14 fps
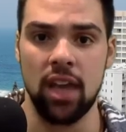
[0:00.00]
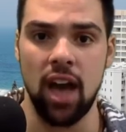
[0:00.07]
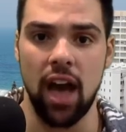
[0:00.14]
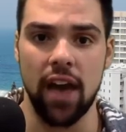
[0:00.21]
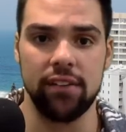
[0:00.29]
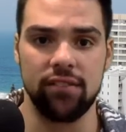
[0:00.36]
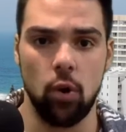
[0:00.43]

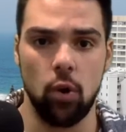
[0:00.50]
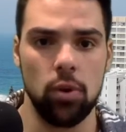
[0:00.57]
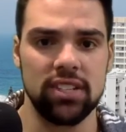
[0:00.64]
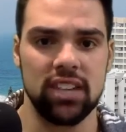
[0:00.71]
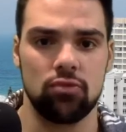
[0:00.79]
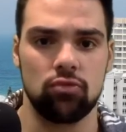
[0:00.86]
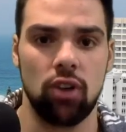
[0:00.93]
I have always
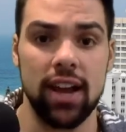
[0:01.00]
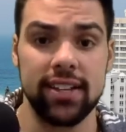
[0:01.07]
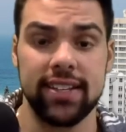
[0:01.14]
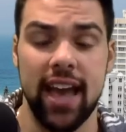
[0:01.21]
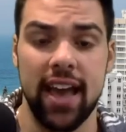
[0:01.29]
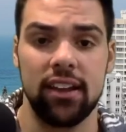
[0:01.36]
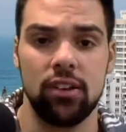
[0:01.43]
said Ryan
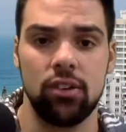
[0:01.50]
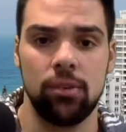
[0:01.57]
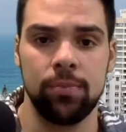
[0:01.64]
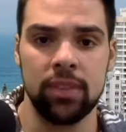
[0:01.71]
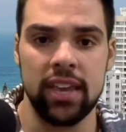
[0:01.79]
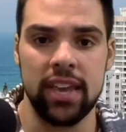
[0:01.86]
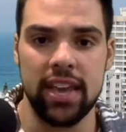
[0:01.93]
Tannehill
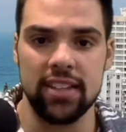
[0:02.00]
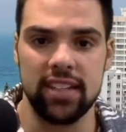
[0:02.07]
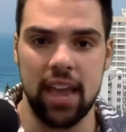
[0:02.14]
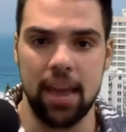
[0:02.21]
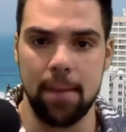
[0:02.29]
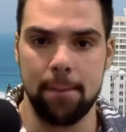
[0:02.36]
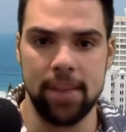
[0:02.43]
is
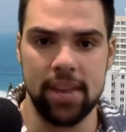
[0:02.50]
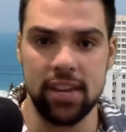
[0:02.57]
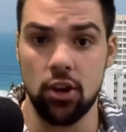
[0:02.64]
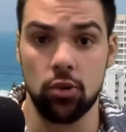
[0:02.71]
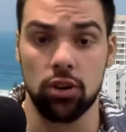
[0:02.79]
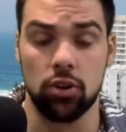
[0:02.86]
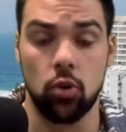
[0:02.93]
a
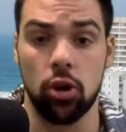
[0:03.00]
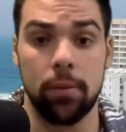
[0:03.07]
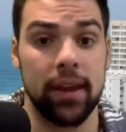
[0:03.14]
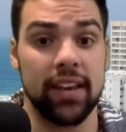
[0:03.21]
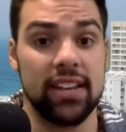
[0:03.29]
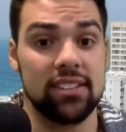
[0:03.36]
mediocre quarterback.